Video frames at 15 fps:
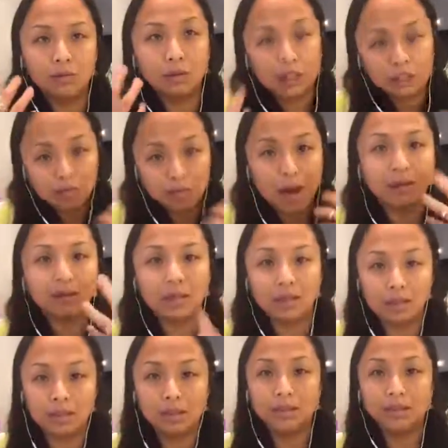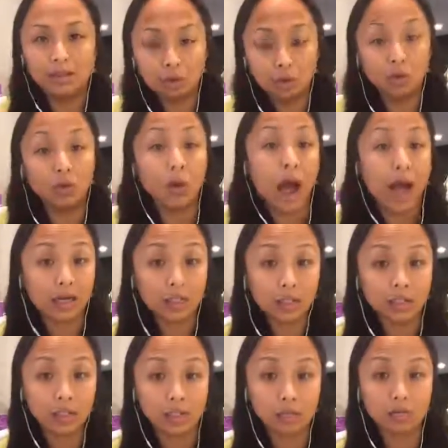responding to your
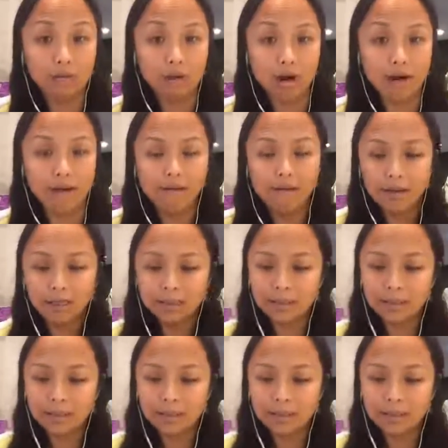action as well.